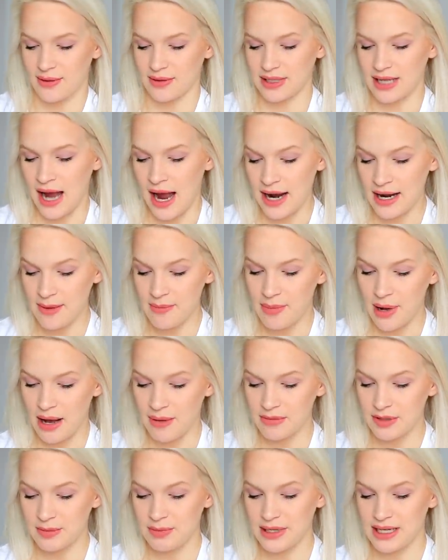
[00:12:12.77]
I was kind of
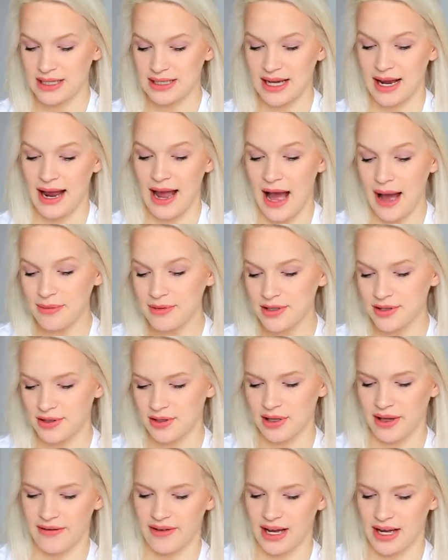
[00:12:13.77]
bummed because I
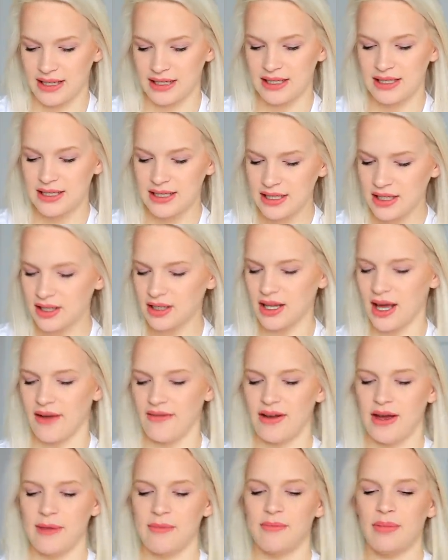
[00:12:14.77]
absolutely love it. I still
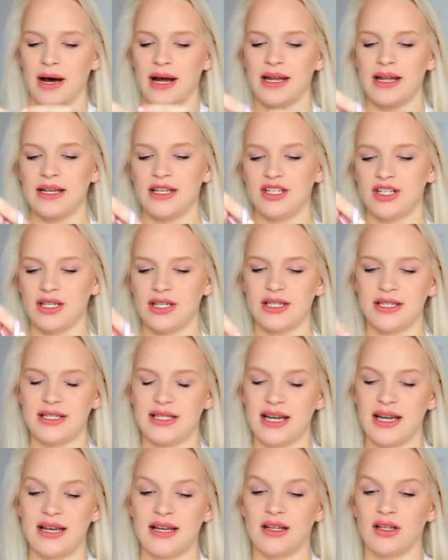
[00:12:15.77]
love it, but it just
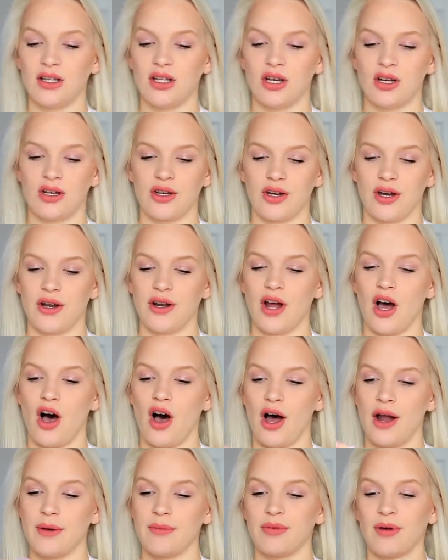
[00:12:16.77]
didn't look good
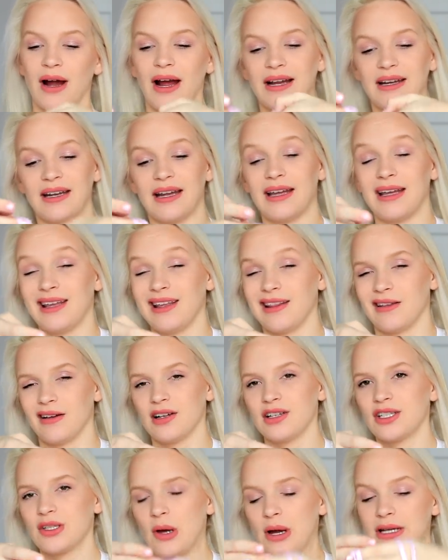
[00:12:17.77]
on pregnant
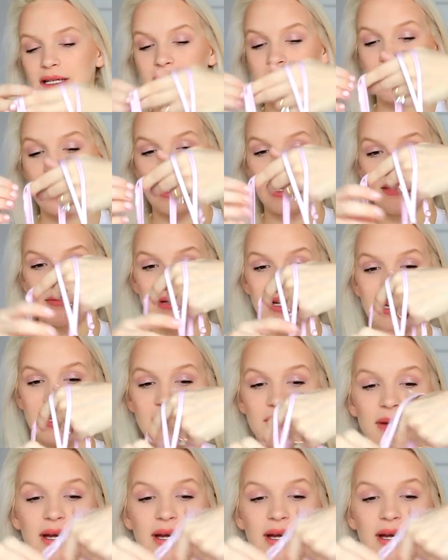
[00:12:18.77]
either. So I didn't end up taking